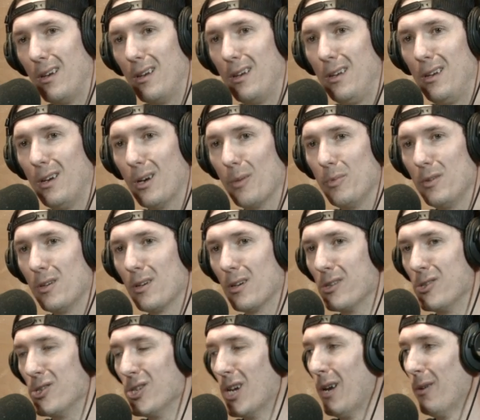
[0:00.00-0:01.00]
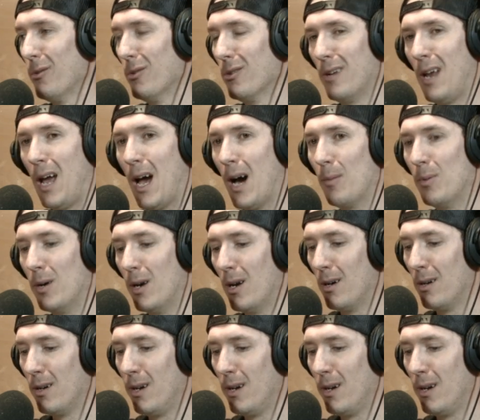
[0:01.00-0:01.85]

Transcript: You're a general now, bro.